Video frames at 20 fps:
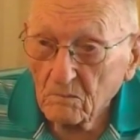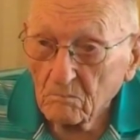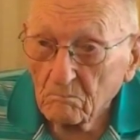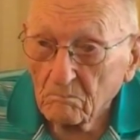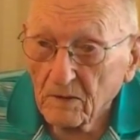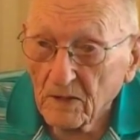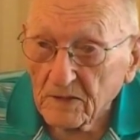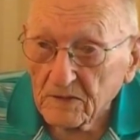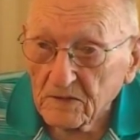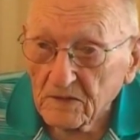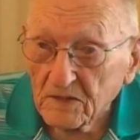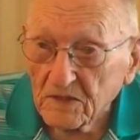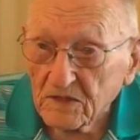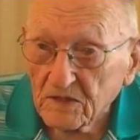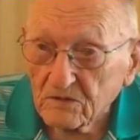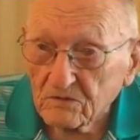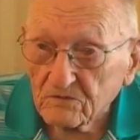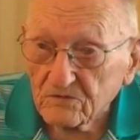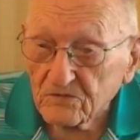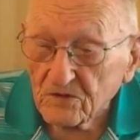bad leg
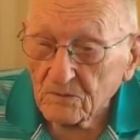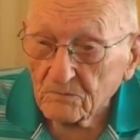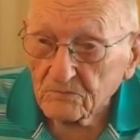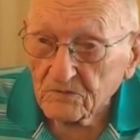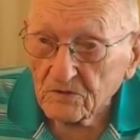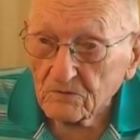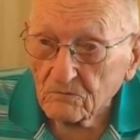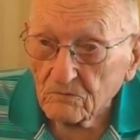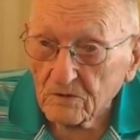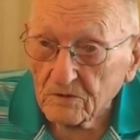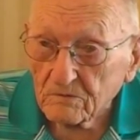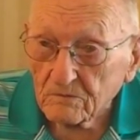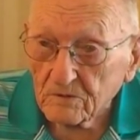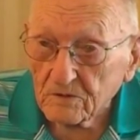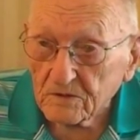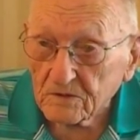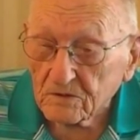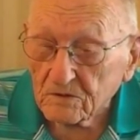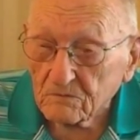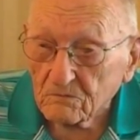or something, whether he
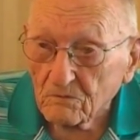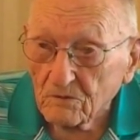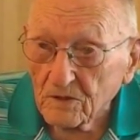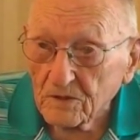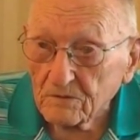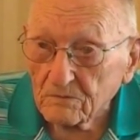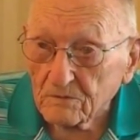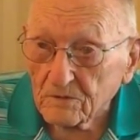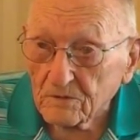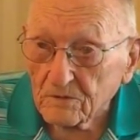could run or